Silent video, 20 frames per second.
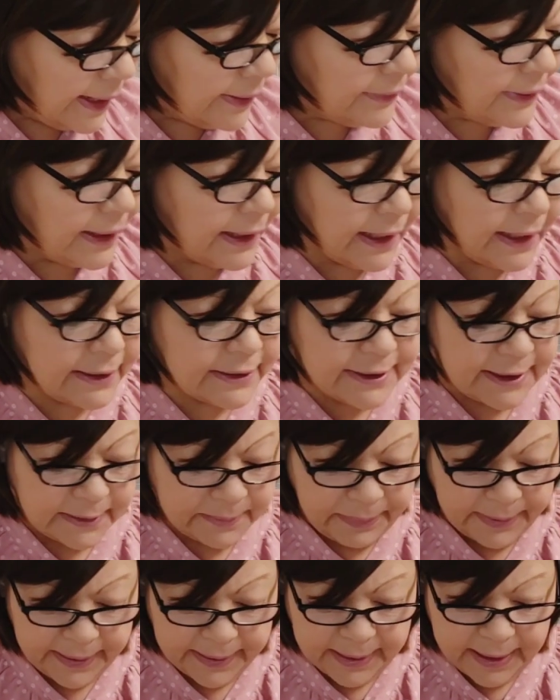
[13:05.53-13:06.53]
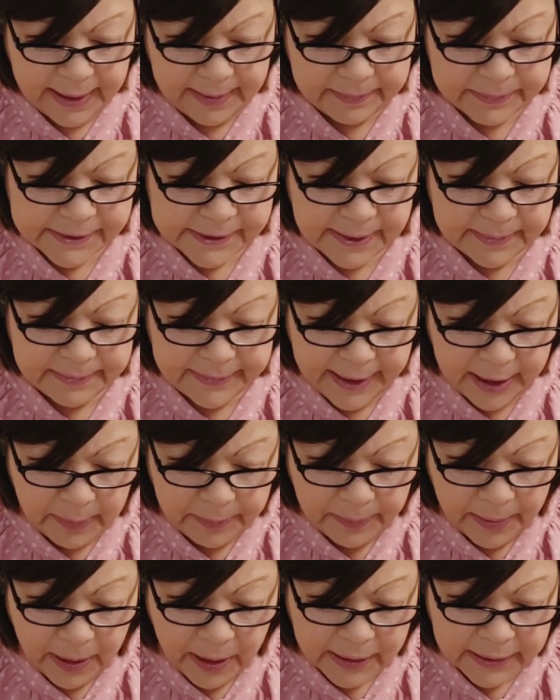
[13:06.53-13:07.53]
and then I did pick up some nail
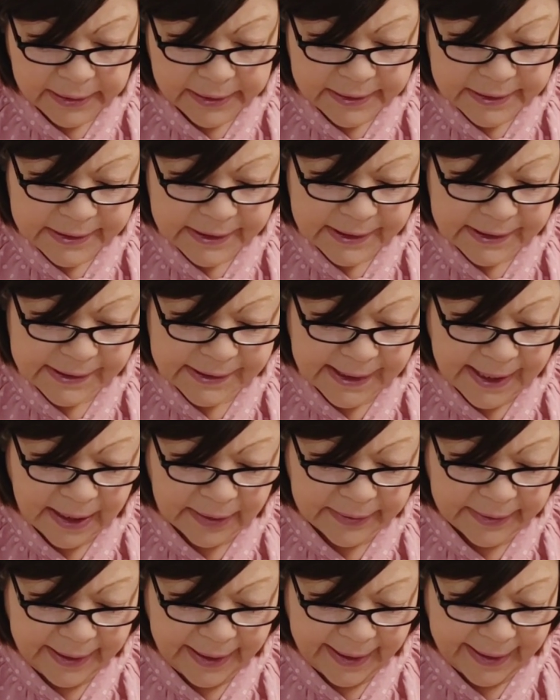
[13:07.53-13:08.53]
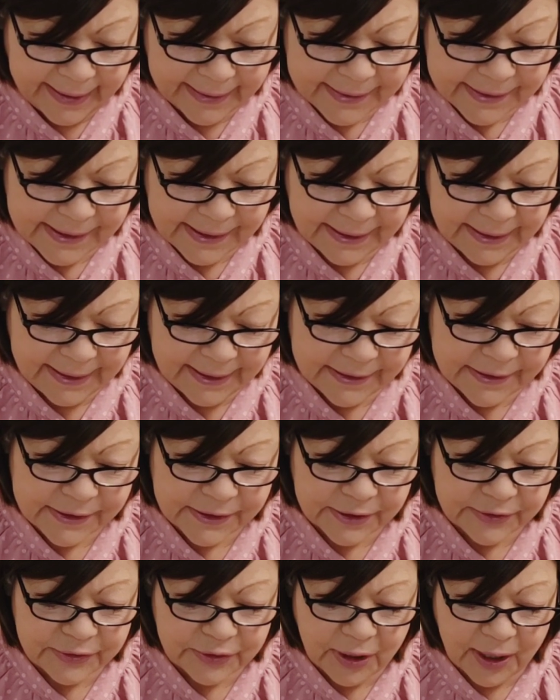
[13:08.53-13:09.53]
polish, the Sally Hansen
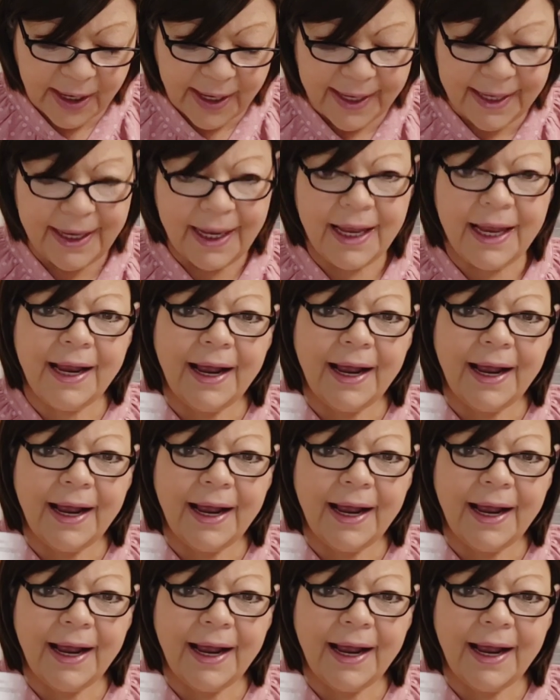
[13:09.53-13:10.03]
Insta Dry.